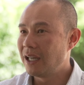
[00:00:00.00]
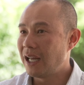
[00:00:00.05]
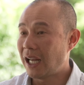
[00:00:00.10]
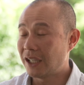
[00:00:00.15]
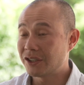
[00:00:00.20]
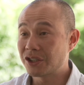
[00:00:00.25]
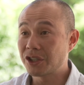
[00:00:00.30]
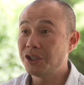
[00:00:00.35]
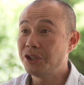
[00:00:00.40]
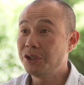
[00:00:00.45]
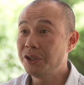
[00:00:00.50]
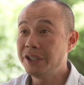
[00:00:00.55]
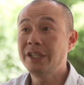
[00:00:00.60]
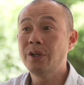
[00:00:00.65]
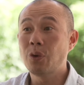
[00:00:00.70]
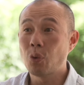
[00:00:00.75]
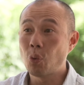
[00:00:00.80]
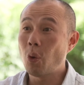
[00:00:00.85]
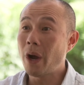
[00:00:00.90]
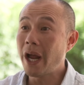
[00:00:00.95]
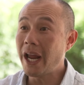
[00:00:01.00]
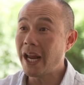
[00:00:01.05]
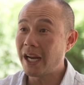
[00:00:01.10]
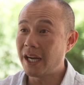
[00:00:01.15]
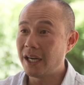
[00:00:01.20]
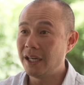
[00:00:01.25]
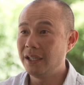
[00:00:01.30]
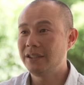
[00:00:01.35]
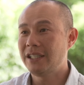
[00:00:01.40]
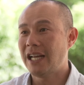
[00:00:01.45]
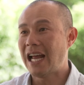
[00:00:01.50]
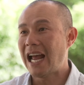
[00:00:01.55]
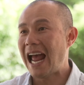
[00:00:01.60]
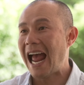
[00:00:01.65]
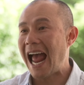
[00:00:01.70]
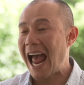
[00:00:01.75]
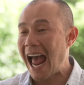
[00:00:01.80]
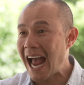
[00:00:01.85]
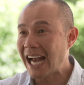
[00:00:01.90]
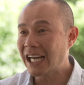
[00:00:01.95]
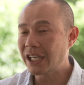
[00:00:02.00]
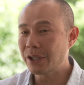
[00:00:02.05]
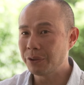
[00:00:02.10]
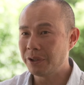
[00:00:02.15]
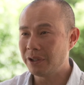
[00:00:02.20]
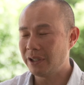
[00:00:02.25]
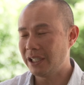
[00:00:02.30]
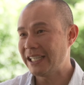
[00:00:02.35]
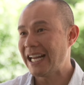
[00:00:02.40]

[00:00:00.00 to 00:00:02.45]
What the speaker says: And so you need a way to accurately